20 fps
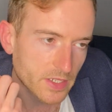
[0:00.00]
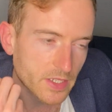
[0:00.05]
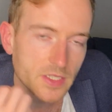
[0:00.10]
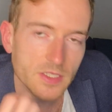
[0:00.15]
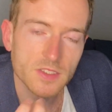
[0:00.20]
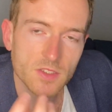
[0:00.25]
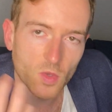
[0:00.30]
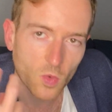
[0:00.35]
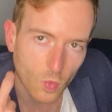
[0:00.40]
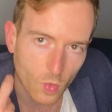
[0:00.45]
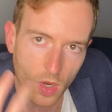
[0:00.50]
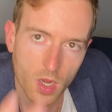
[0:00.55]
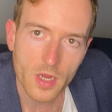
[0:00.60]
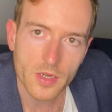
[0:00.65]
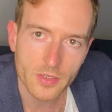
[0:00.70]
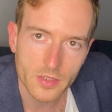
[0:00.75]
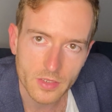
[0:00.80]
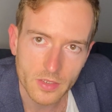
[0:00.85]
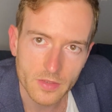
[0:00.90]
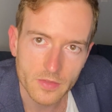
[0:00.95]
it is the
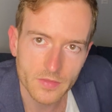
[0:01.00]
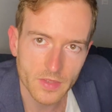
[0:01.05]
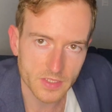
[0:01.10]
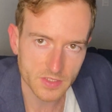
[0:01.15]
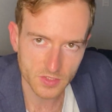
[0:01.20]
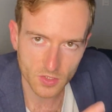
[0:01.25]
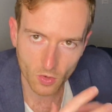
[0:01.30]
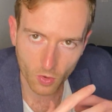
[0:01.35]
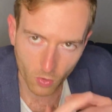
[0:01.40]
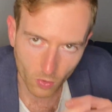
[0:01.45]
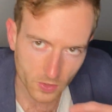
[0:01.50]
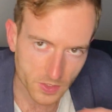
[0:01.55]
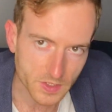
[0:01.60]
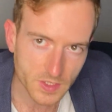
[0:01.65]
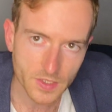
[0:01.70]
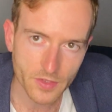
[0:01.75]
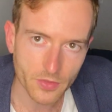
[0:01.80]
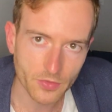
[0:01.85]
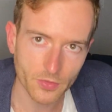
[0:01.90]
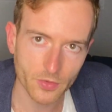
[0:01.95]
water that's
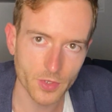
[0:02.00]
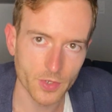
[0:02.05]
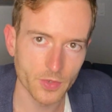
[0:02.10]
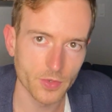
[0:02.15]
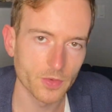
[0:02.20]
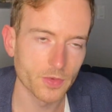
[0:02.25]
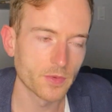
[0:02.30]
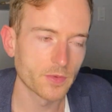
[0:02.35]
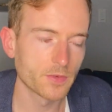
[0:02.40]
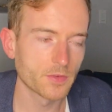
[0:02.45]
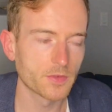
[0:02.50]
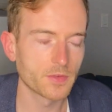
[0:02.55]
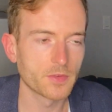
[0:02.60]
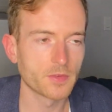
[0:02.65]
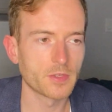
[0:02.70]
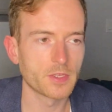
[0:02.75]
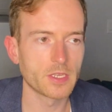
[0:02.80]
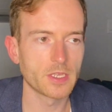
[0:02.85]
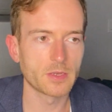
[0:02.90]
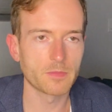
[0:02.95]
coursing through
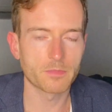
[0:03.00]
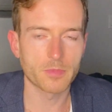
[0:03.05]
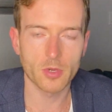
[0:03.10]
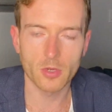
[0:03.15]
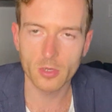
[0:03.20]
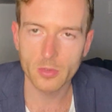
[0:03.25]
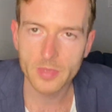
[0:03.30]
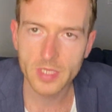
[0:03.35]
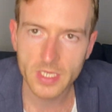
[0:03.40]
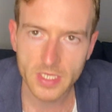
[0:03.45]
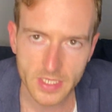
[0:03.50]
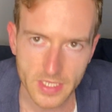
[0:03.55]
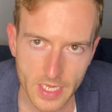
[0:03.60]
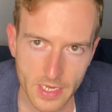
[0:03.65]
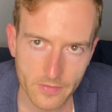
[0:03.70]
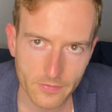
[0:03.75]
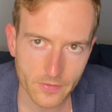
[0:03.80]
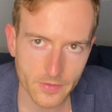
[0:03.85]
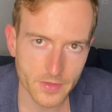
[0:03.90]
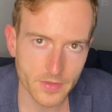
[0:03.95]
and permeating
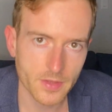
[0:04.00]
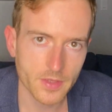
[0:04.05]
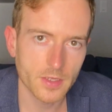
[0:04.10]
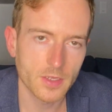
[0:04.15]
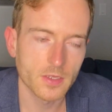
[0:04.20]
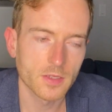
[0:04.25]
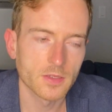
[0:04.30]
everything.